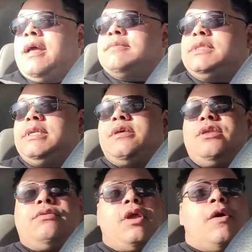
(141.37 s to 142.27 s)
I'm still,
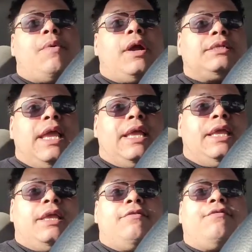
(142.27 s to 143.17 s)
you know,
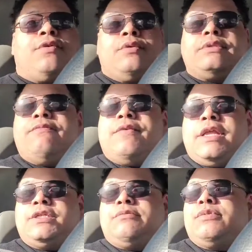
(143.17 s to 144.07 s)
partaking in fruits and
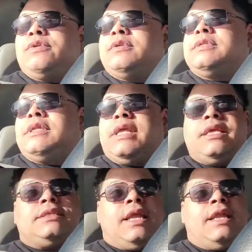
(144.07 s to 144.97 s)
vegetables and
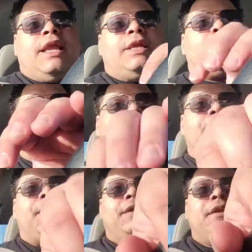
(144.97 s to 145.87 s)
things of that nature,
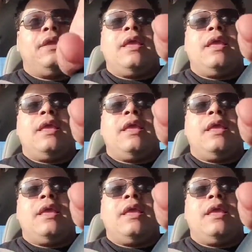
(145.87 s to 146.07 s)
but